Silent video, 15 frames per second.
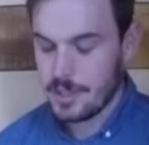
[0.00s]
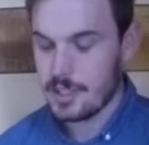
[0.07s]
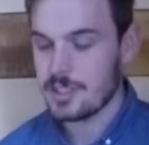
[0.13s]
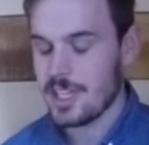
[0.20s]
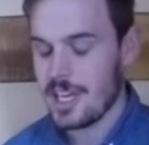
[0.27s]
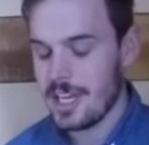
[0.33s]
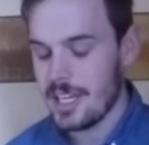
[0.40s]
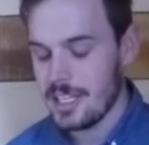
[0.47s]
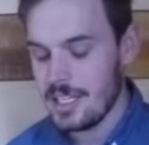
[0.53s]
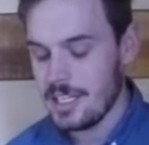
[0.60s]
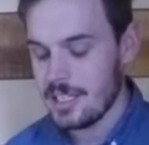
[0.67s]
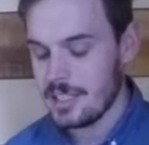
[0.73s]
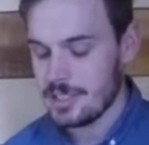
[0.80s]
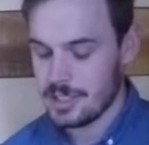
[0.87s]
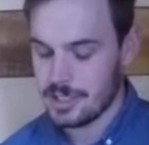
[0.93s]
there is
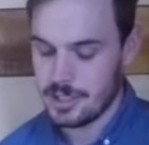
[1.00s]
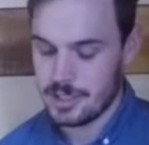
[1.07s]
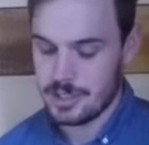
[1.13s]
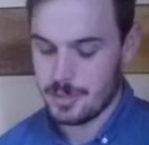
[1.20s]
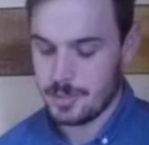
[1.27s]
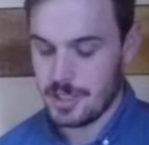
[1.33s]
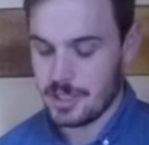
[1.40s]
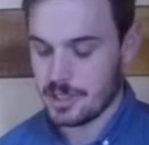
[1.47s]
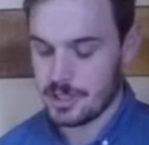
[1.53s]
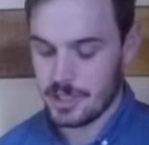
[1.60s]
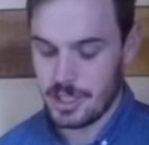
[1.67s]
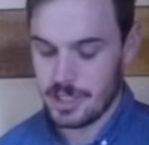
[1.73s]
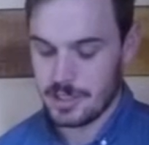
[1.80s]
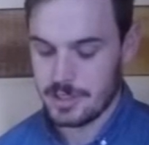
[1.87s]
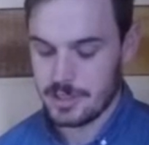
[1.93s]
any encouragement in
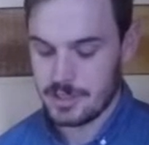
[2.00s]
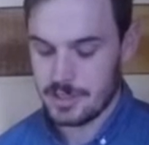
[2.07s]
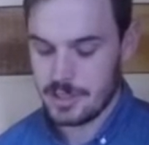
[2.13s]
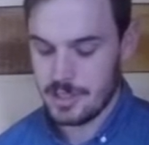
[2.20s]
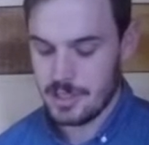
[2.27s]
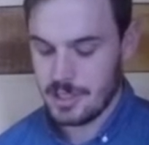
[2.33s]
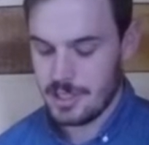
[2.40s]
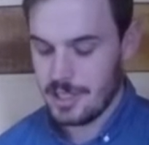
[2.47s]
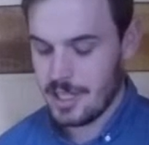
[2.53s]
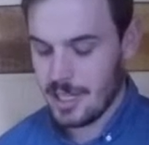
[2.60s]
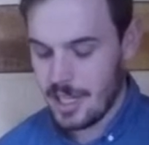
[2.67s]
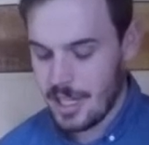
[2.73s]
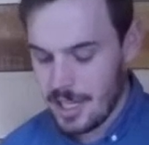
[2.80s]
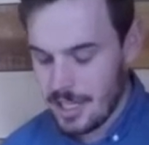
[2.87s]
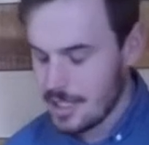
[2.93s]
Christ,
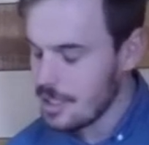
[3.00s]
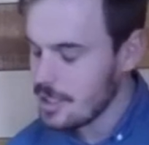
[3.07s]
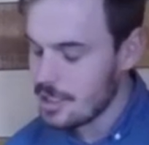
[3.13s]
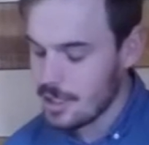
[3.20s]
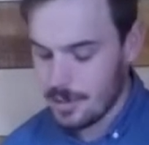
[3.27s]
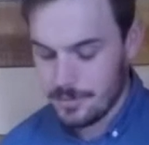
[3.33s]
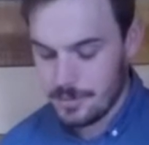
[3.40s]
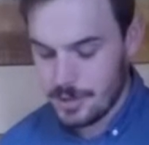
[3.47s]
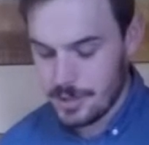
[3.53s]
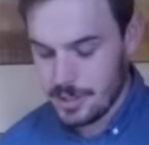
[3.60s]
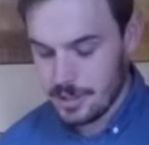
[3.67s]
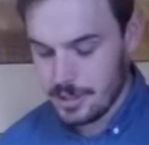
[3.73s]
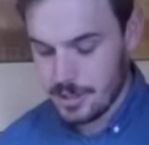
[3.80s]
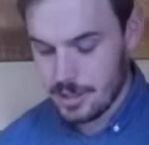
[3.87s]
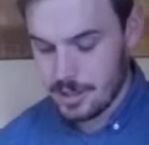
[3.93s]
any comfort
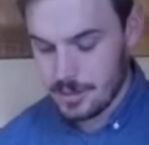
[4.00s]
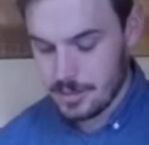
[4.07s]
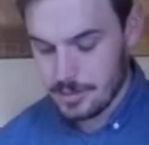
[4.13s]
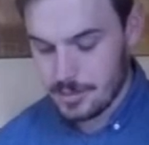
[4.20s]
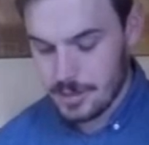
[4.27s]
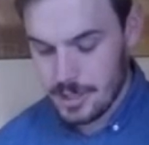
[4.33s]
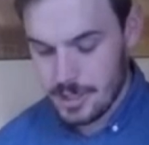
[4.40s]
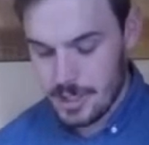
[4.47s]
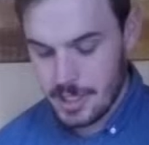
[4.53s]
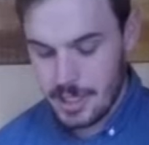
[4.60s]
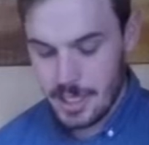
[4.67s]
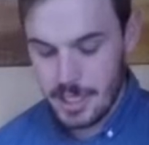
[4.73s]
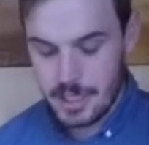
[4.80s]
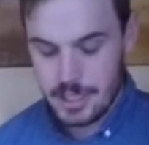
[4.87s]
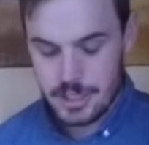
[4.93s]
in love,
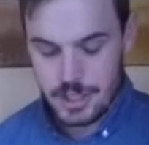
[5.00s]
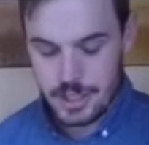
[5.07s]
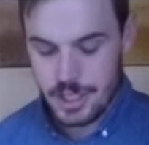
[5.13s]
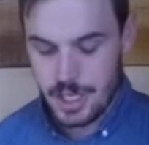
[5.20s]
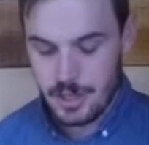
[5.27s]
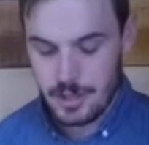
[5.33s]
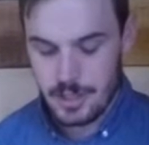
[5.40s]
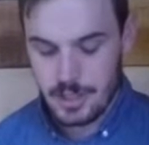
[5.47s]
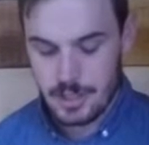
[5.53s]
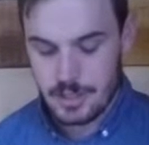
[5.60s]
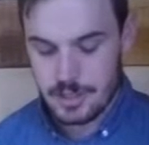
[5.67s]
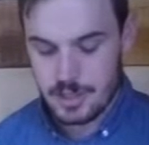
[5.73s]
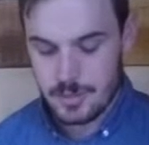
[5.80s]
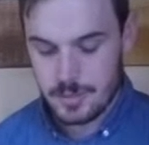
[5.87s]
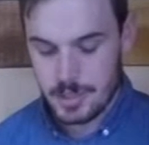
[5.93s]
any sharing in
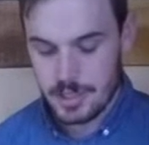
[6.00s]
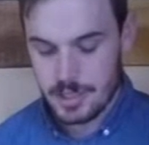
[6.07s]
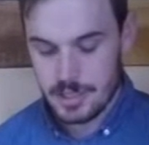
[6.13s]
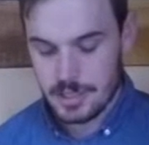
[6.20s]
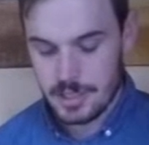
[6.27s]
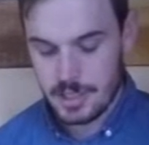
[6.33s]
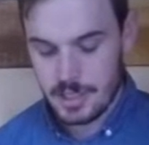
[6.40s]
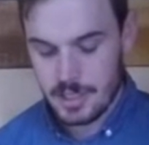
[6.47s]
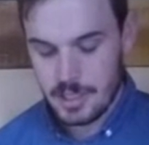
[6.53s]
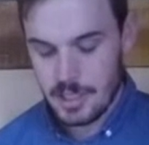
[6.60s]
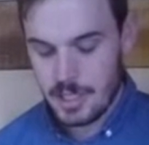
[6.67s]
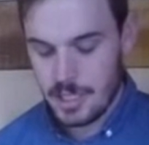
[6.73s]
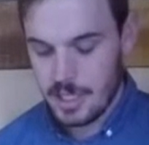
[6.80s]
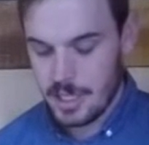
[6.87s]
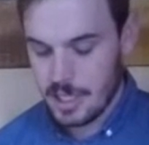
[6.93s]
the Spirit,
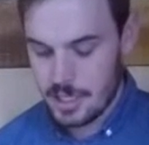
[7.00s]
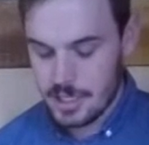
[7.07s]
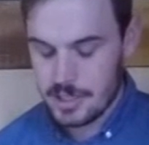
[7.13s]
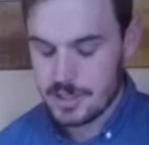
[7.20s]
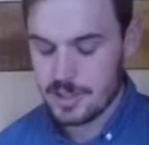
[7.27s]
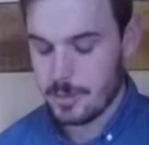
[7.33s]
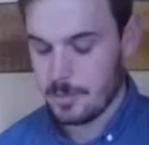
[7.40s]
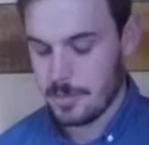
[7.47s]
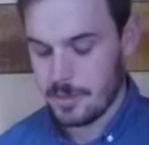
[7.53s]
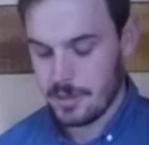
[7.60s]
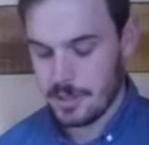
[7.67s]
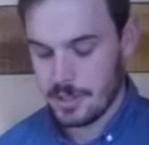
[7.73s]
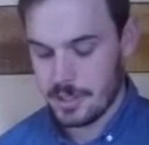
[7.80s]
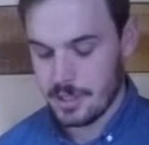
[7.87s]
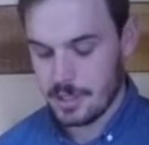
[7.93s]
any
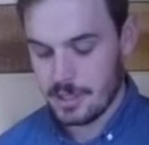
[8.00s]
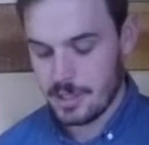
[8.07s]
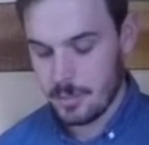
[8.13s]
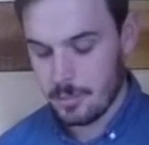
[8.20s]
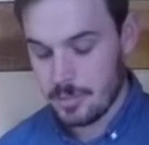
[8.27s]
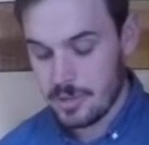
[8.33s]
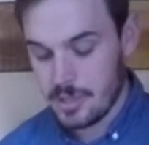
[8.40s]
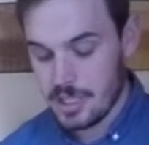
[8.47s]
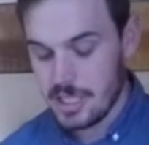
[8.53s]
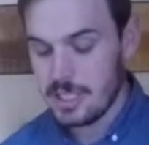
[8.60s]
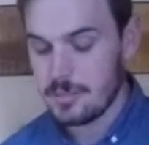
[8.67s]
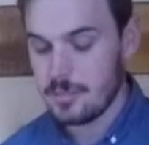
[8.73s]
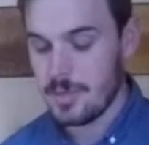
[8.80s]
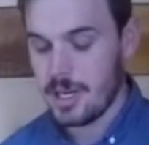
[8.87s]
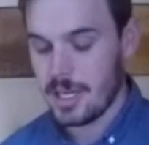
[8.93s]
sympathy,
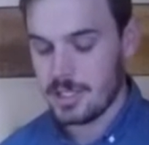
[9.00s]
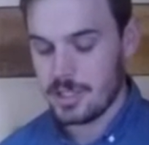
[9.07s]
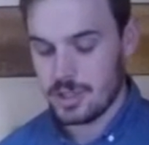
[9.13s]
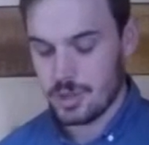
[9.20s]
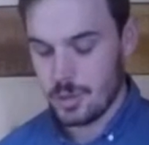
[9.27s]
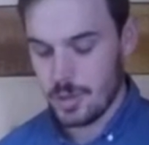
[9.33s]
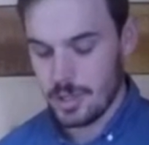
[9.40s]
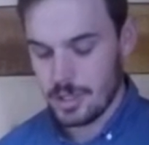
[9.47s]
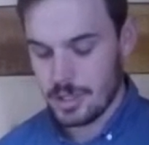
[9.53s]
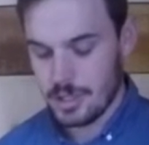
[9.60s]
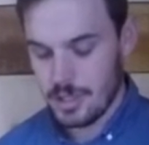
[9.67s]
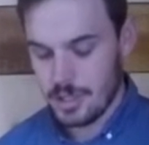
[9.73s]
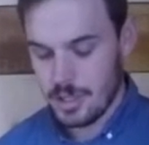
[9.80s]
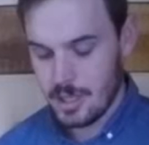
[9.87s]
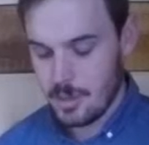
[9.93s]
complete my joy
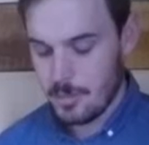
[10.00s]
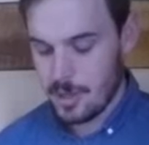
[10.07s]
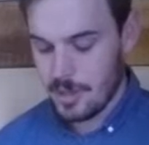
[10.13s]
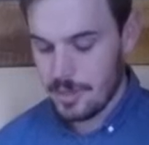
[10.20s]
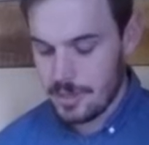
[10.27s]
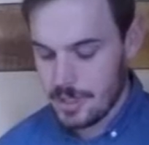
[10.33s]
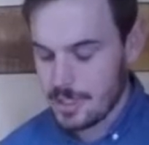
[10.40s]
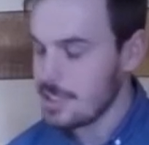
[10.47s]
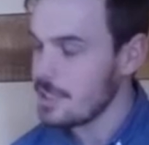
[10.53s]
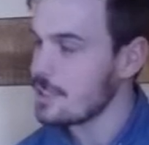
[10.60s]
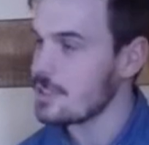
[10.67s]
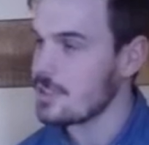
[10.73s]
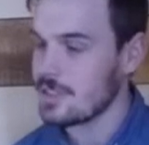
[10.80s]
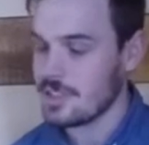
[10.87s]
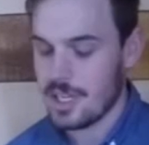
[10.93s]
by thinking
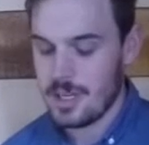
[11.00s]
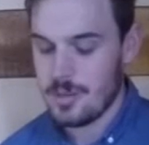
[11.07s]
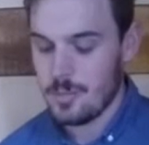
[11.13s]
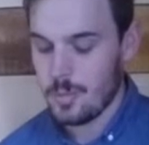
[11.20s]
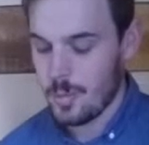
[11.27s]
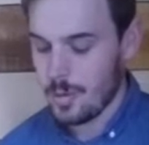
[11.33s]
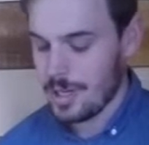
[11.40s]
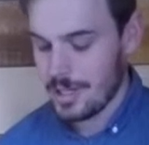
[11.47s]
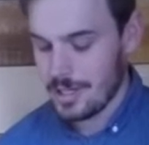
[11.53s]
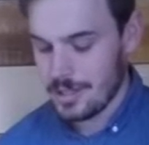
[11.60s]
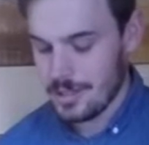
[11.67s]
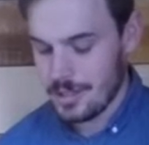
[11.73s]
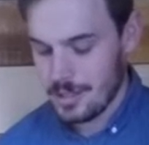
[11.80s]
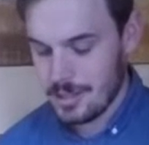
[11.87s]
the same way,